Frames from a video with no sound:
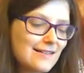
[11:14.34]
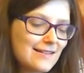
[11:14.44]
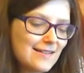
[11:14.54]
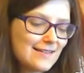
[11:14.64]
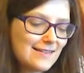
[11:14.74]

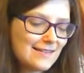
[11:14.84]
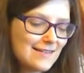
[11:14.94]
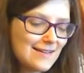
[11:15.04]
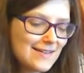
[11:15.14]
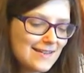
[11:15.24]
That,
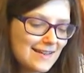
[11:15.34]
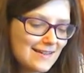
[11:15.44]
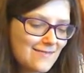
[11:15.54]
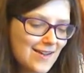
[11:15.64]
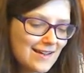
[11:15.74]
now is
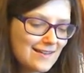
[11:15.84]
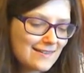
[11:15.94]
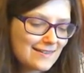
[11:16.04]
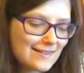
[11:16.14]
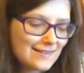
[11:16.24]
that right
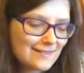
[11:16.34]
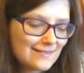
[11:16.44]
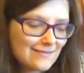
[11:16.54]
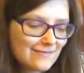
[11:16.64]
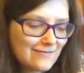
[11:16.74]

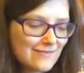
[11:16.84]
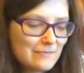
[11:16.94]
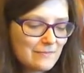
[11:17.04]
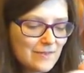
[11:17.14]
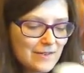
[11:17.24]

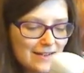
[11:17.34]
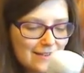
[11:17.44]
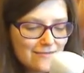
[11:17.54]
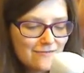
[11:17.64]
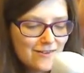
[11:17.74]
from looking at
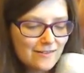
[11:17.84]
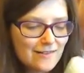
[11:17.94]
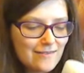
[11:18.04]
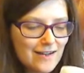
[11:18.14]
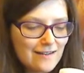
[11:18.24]
the front
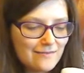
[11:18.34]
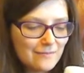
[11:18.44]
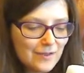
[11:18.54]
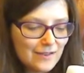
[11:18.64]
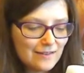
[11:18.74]
or right from
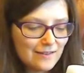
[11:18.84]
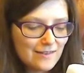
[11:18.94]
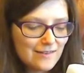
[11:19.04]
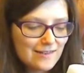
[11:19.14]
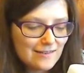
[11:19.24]
looking at the
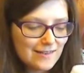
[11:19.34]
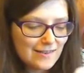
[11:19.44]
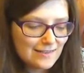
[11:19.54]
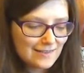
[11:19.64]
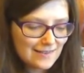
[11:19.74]
other
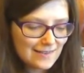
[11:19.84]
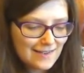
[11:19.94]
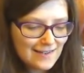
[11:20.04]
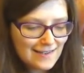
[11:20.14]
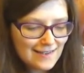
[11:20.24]
side?
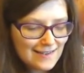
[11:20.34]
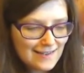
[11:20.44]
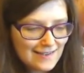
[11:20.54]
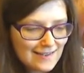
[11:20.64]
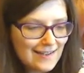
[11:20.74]

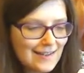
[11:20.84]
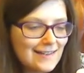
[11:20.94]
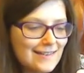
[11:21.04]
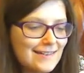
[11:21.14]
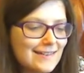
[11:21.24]
Ah,
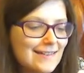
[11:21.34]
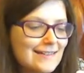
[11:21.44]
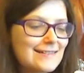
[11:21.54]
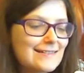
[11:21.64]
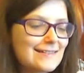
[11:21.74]
I see.
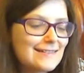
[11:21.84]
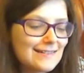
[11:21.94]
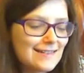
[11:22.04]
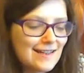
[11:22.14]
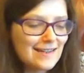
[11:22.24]

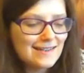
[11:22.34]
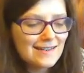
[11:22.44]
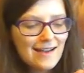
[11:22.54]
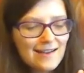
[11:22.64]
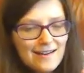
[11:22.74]
It's
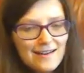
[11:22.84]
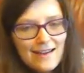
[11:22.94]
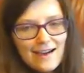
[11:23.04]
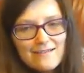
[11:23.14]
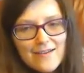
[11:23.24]
that little
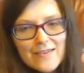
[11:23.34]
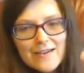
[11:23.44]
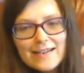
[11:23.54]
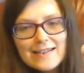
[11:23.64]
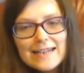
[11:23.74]
arrow
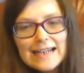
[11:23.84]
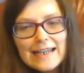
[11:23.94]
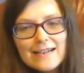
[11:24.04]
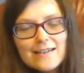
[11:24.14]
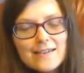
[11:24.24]
that
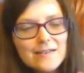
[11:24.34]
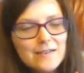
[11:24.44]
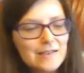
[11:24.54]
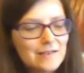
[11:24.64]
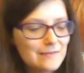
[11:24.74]
indicates
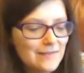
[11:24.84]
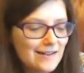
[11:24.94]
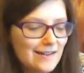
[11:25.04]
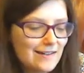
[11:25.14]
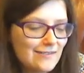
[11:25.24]
where
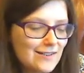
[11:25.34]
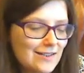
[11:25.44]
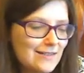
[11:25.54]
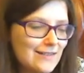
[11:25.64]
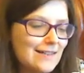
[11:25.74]
you have
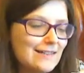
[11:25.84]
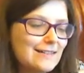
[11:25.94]
to do it.